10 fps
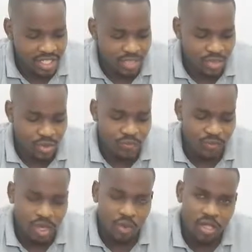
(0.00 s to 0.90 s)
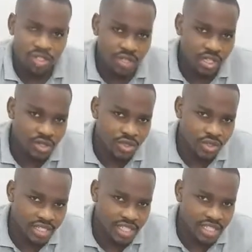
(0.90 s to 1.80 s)
So once you get to
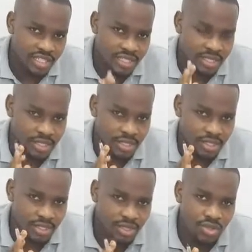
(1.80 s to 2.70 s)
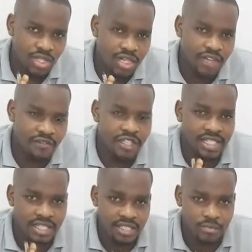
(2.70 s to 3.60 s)
notice that you are having
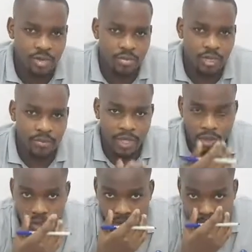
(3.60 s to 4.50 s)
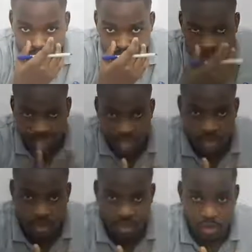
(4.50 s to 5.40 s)
a taste problem or a
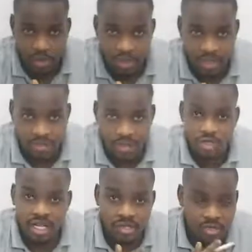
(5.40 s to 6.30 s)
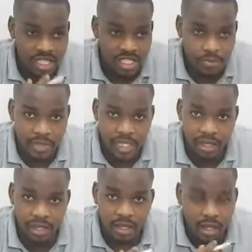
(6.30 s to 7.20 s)
nozzle problem, you can't really
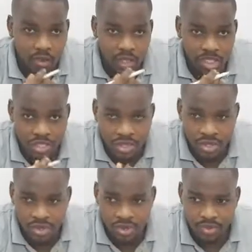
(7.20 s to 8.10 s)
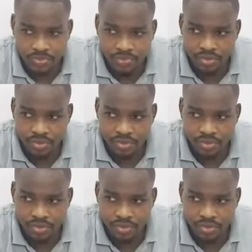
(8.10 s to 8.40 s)
smell what you